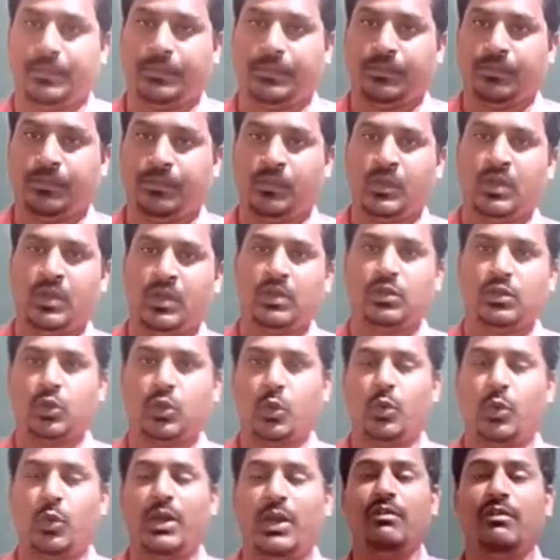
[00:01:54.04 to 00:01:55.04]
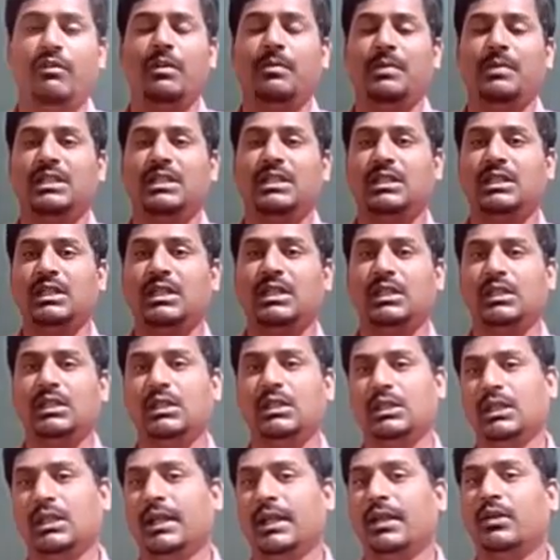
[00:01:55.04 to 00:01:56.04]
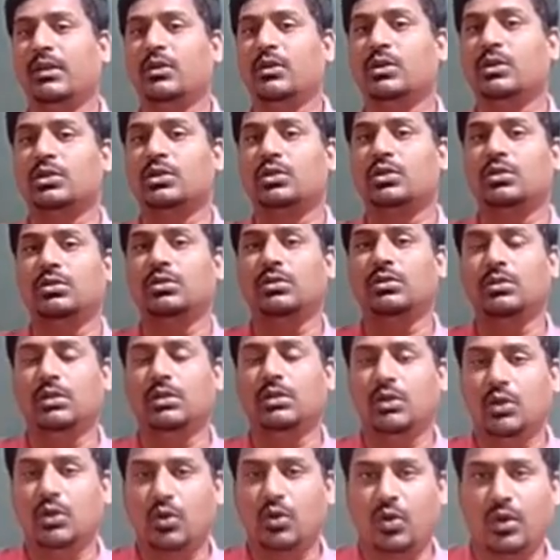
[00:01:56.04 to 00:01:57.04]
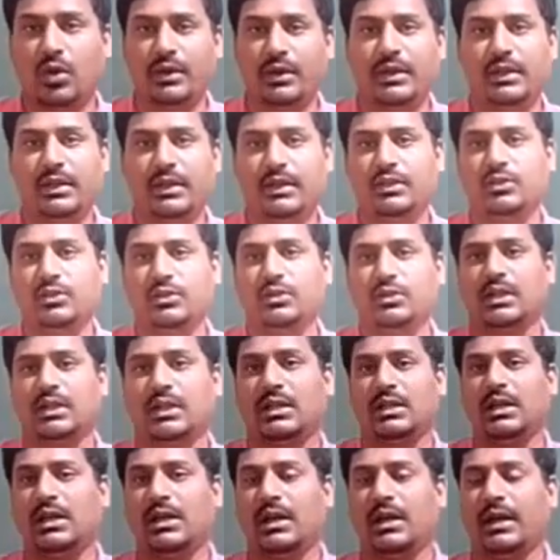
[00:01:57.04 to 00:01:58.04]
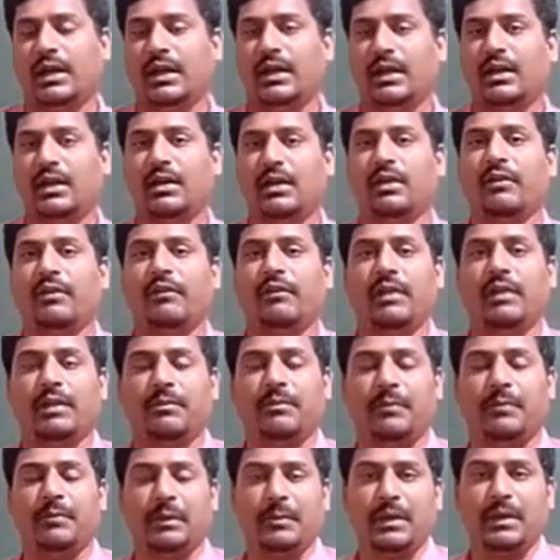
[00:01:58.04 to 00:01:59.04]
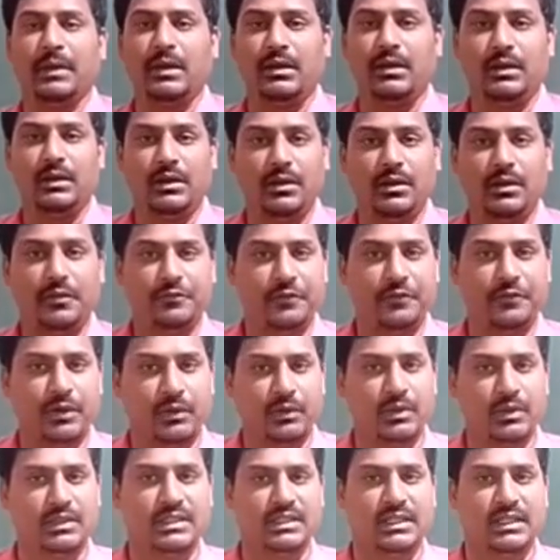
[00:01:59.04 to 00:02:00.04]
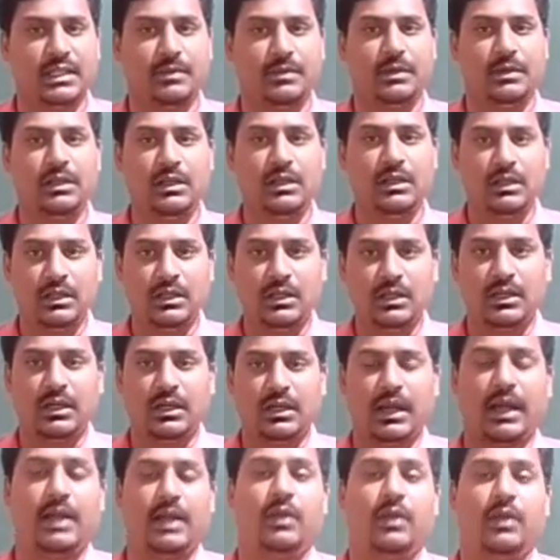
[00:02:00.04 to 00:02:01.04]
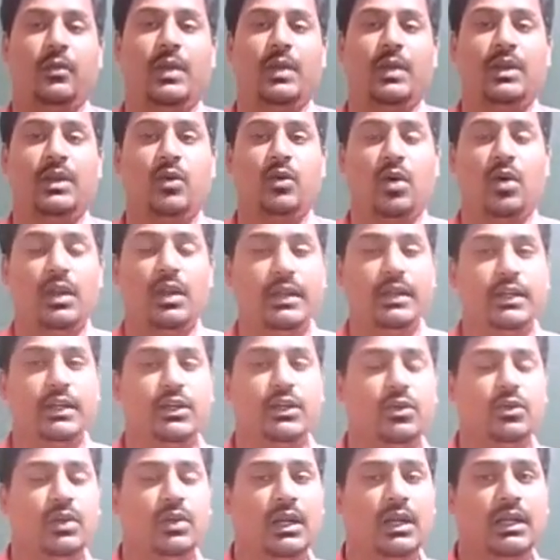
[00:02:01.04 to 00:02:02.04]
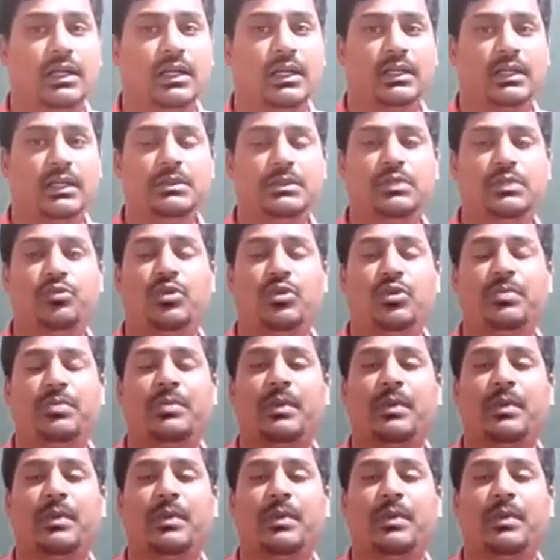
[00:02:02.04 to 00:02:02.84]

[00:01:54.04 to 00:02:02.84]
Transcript: So when we measure, it goes to quantitative data and we prepare frequency table. And when qualitative data comes, we prepare